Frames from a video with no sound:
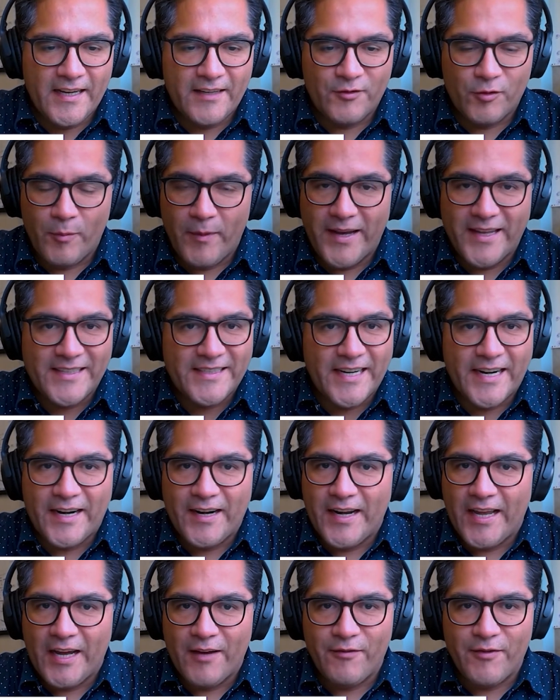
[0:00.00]
So my
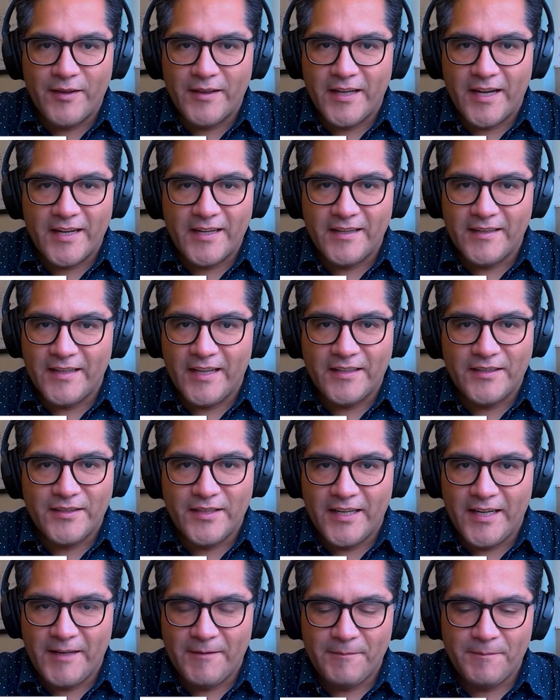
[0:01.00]
entire life in that
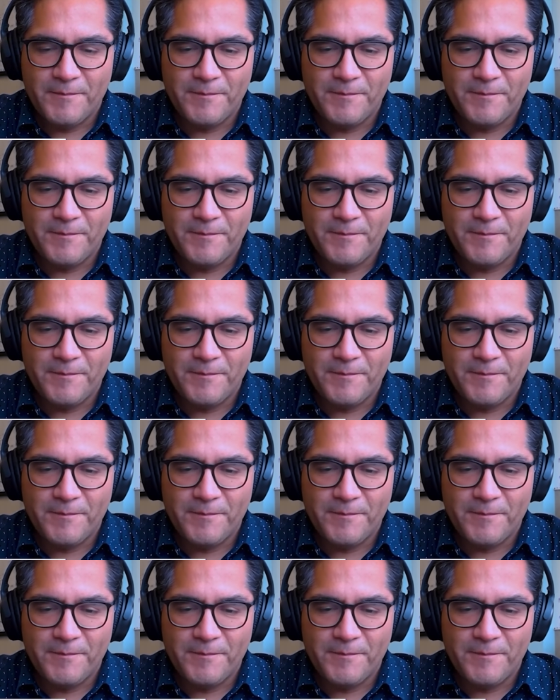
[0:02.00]
city.